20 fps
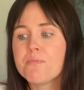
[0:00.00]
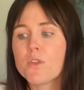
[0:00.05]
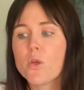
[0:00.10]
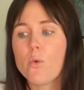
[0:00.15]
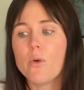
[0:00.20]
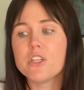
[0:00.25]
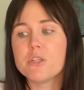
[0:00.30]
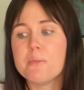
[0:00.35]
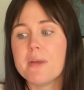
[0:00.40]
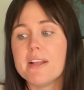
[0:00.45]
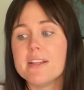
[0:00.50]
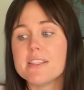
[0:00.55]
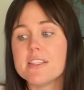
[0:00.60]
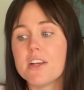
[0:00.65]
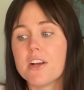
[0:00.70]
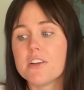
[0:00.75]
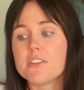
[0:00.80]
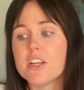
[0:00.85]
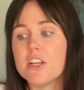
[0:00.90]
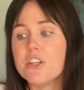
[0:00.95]
which means
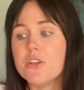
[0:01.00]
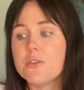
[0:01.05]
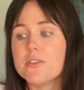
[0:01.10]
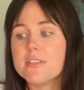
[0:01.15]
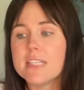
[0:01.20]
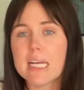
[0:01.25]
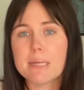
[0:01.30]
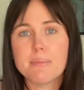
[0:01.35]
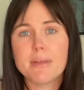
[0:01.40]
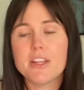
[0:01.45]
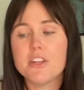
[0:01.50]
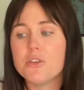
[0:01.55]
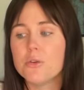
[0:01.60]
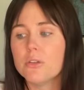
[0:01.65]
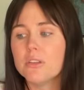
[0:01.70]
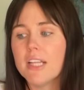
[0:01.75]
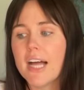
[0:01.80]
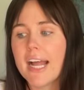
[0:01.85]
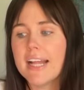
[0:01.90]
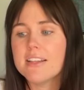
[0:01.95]
there's a new segment, new
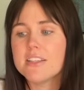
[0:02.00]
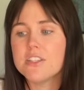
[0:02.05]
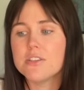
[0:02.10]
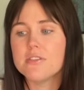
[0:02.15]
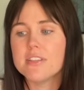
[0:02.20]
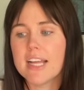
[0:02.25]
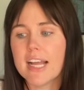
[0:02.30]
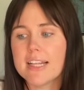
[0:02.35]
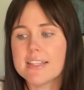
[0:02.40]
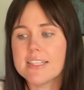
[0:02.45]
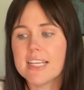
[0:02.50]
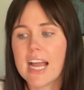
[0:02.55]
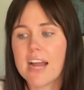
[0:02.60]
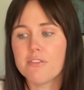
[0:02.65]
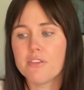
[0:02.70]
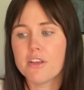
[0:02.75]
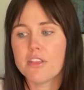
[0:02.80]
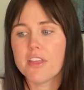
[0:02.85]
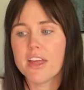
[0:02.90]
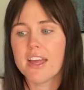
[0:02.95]
lights, new dancing,
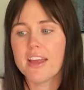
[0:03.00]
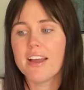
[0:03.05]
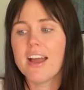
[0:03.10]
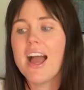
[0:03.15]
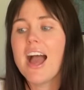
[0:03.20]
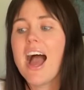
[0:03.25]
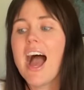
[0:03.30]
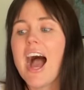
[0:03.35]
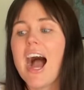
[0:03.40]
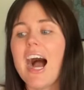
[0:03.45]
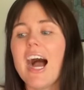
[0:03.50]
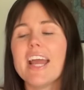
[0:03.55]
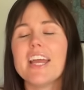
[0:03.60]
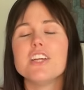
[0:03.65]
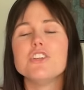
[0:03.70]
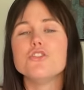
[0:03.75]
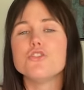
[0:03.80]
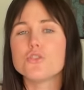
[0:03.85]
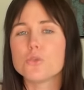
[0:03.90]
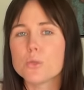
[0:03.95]
everything. I
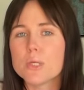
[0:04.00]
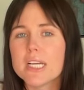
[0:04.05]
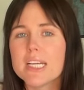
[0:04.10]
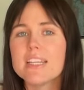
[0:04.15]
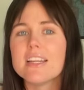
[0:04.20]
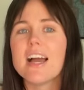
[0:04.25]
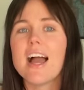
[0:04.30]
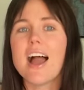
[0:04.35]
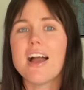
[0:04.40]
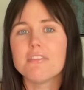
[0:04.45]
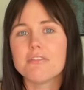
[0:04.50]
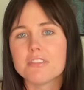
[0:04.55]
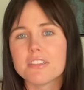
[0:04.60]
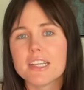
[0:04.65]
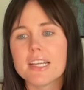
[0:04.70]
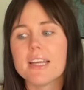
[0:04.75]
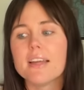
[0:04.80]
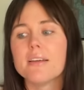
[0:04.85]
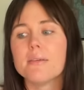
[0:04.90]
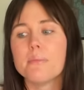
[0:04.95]
enjoyed
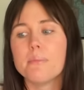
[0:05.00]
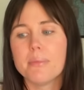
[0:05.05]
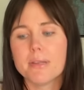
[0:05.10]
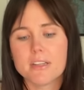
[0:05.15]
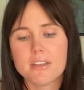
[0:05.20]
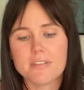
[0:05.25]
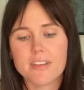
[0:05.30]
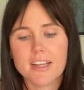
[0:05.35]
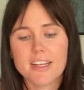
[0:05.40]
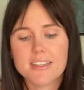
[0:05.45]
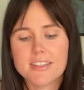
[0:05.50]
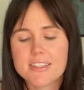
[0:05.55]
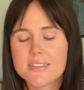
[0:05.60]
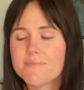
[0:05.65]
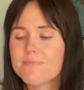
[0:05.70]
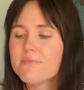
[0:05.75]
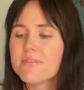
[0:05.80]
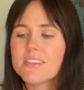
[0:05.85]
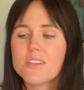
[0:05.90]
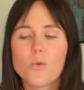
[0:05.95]
every bit of it.
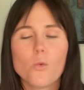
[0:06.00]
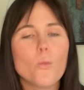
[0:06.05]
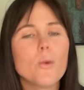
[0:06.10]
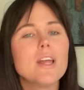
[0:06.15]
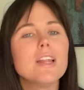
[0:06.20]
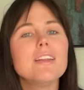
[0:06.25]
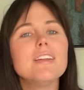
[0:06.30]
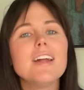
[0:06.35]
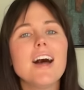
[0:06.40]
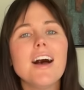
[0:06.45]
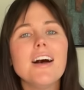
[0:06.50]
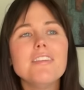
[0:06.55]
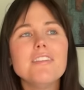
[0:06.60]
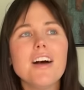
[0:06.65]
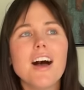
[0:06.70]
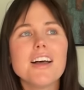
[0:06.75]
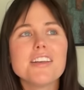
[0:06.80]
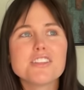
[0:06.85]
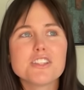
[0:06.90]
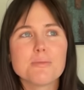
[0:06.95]
We love
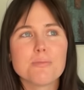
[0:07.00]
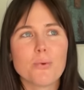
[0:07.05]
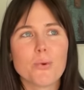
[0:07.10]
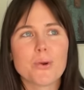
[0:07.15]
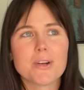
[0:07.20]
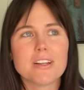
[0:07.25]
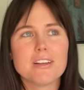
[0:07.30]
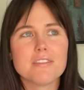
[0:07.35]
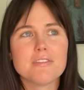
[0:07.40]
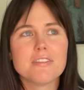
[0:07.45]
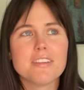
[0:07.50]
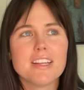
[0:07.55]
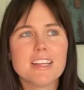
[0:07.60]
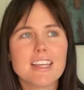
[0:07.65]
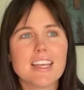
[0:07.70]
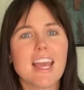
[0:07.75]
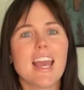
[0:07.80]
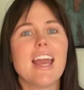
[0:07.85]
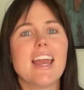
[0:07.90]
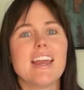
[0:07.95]
a supportive
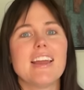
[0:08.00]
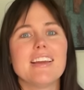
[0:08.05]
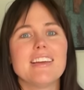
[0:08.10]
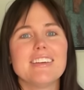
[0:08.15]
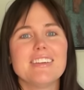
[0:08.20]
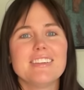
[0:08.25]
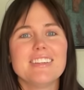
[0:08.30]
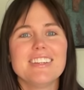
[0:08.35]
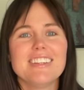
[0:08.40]
king.